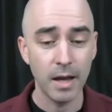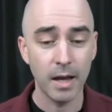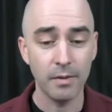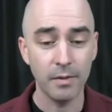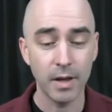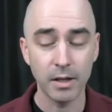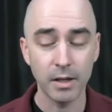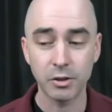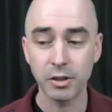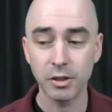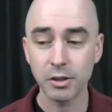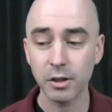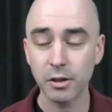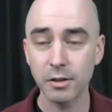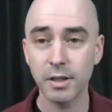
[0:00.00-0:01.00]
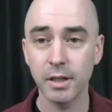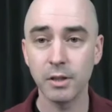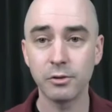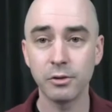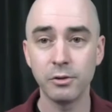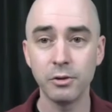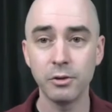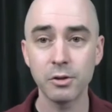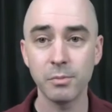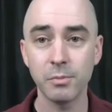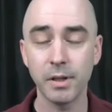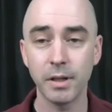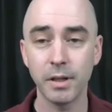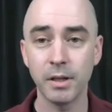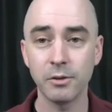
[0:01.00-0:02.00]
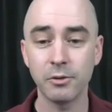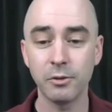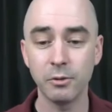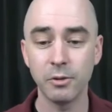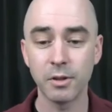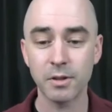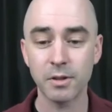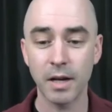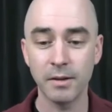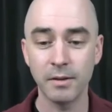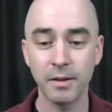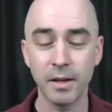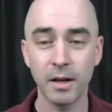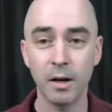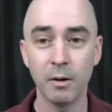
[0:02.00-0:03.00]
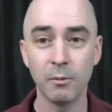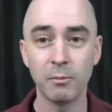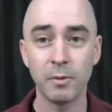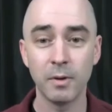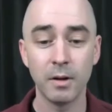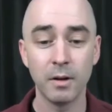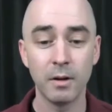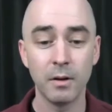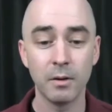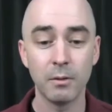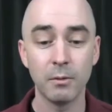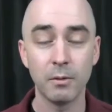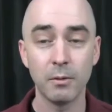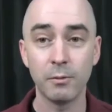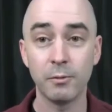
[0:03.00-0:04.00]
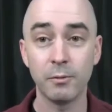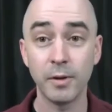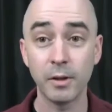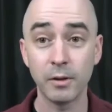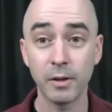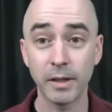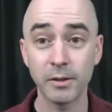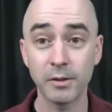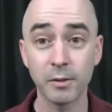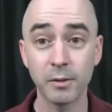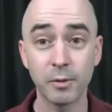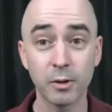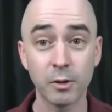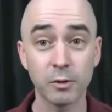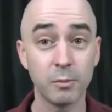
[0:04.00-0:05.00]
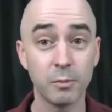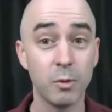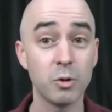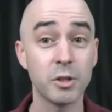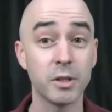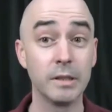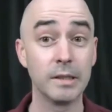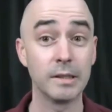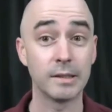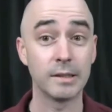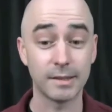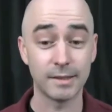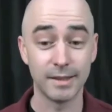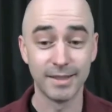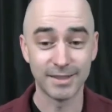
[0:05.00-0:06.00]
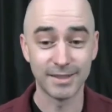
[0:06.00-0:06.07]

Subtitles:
And then she started to introduce me into this idea of feeling difficult emotions.